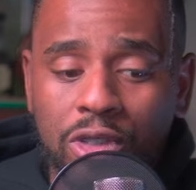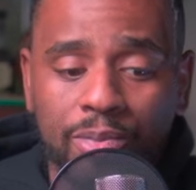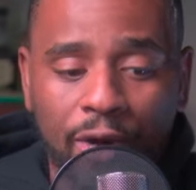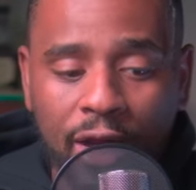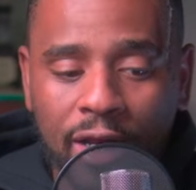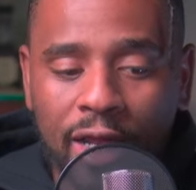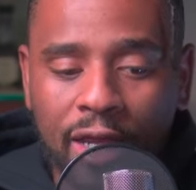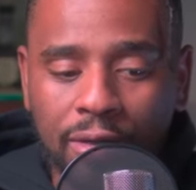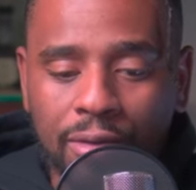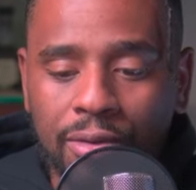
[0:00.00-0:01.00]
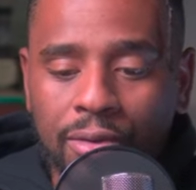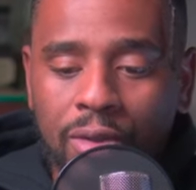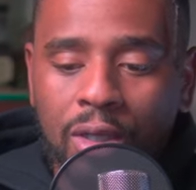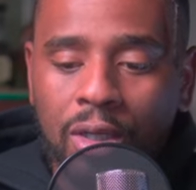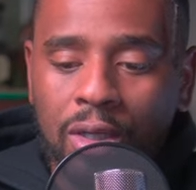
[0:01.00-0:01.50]
sprain an ankle,
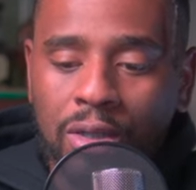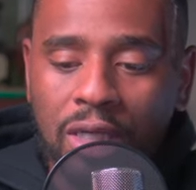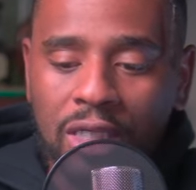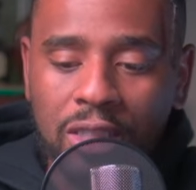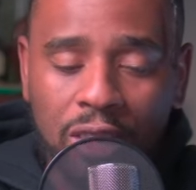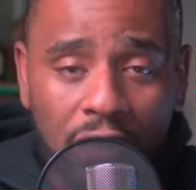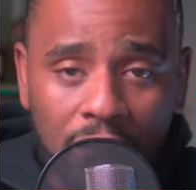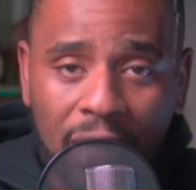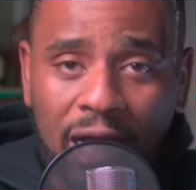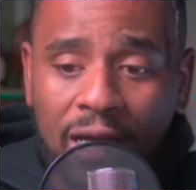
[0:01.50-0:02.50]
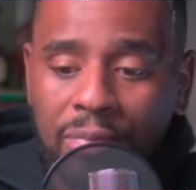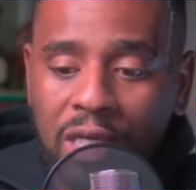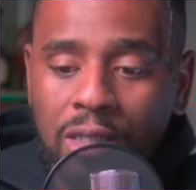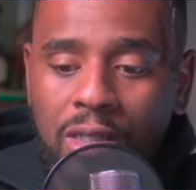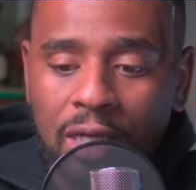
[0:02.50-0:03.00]
you get stung by a
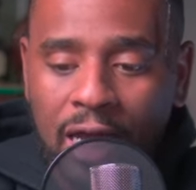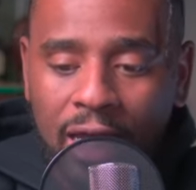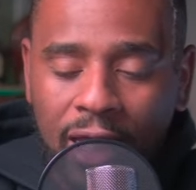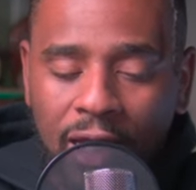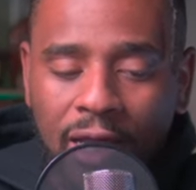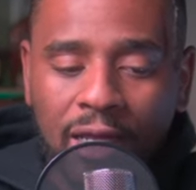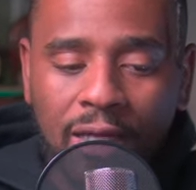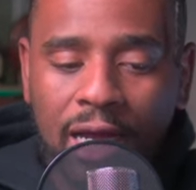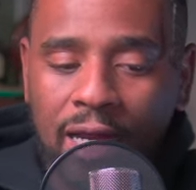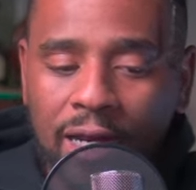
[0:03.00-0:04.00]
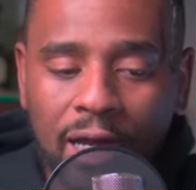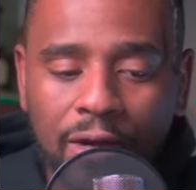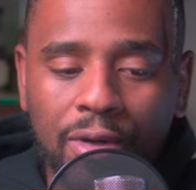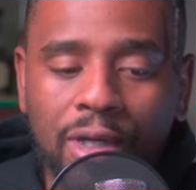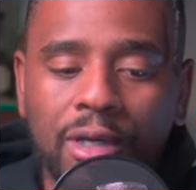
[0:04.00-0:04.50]
bee, you got a headache, you got
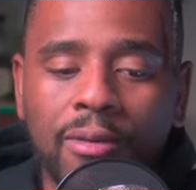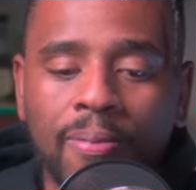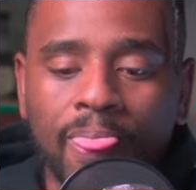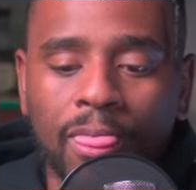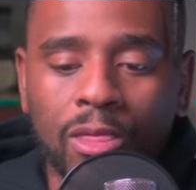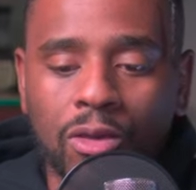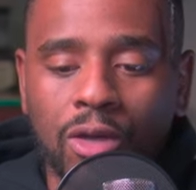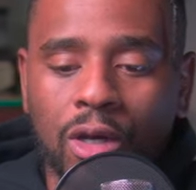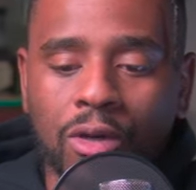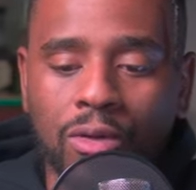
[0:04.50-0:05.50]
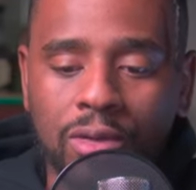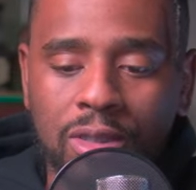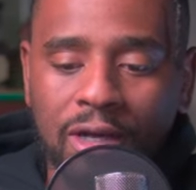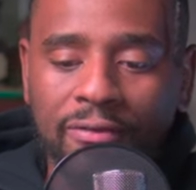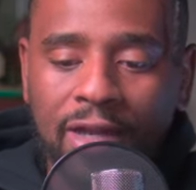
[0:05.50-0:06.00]
diarrhea you know,
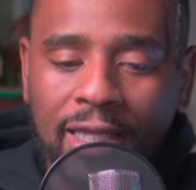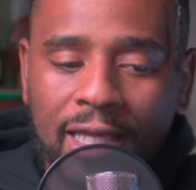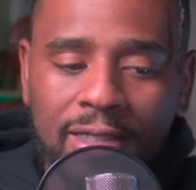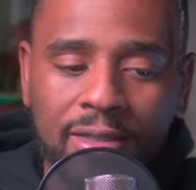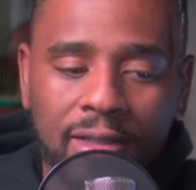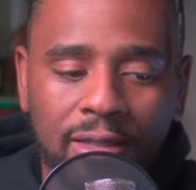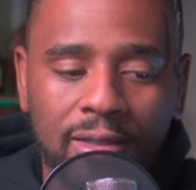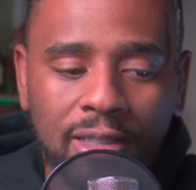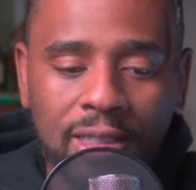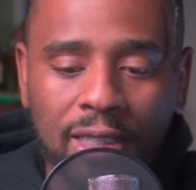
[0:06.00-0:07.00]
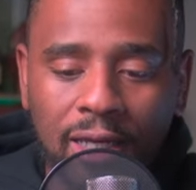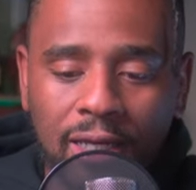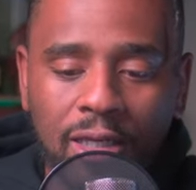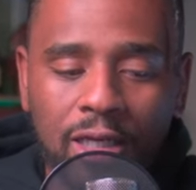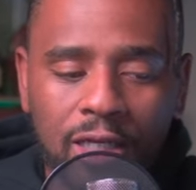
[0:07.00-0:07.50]
stuff like that. So that this
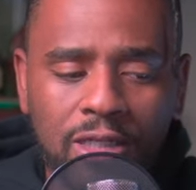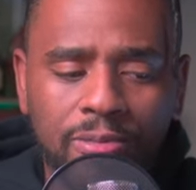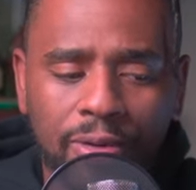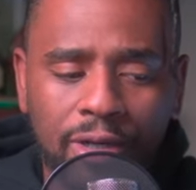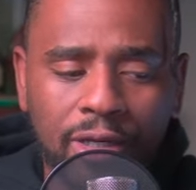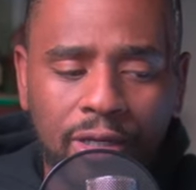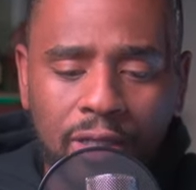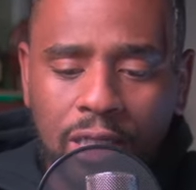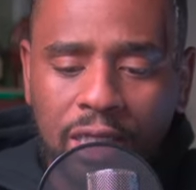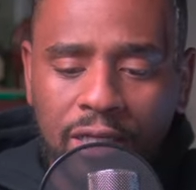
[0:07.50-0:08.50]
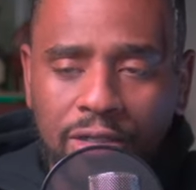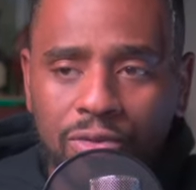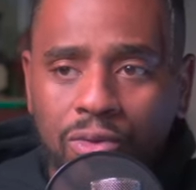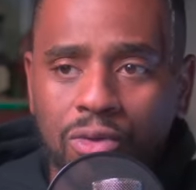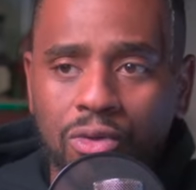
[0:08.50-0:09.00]
kit is pretty good. And there's
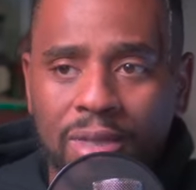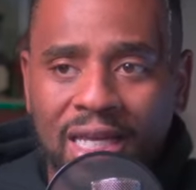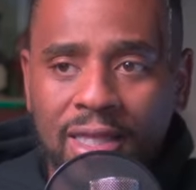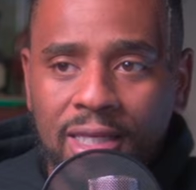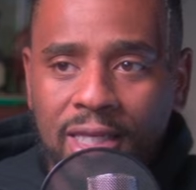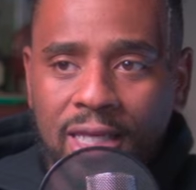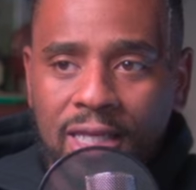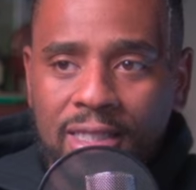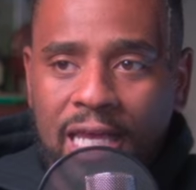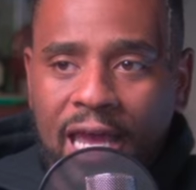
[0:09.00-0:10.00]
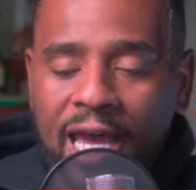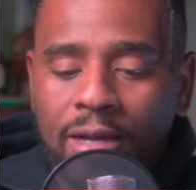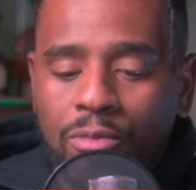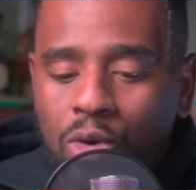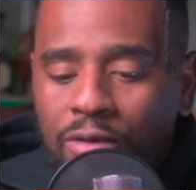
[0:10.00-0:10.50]
room in the kit to add
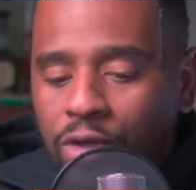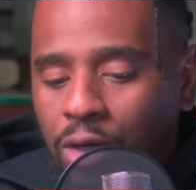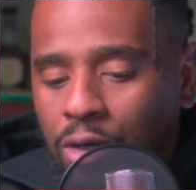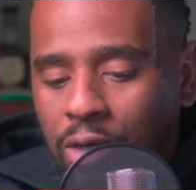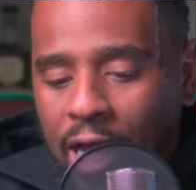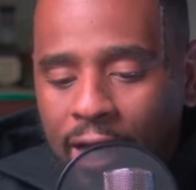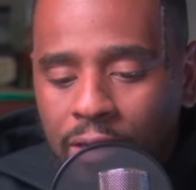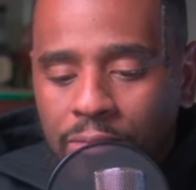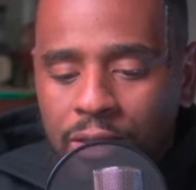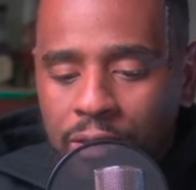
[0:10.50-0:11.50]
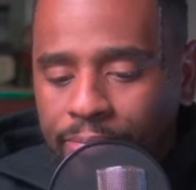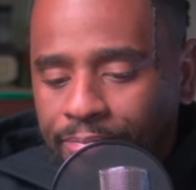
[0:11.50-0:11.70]
more of your own items.